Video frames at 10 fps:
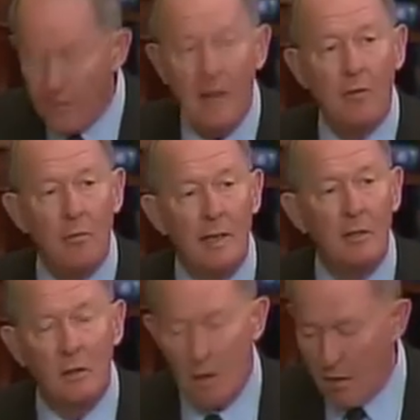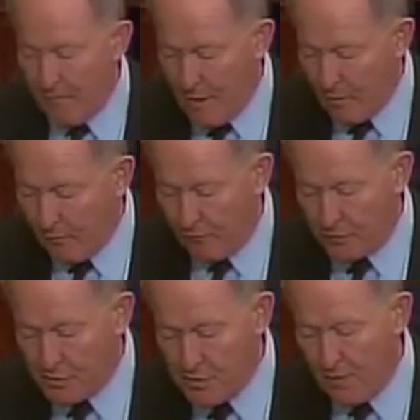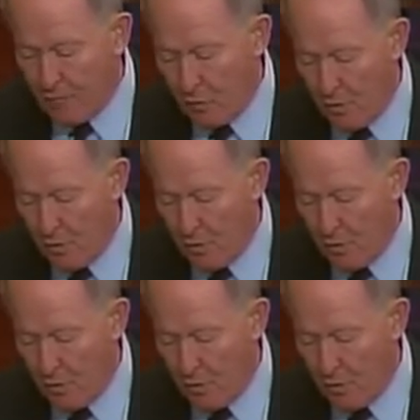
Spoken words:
they created carve-out for several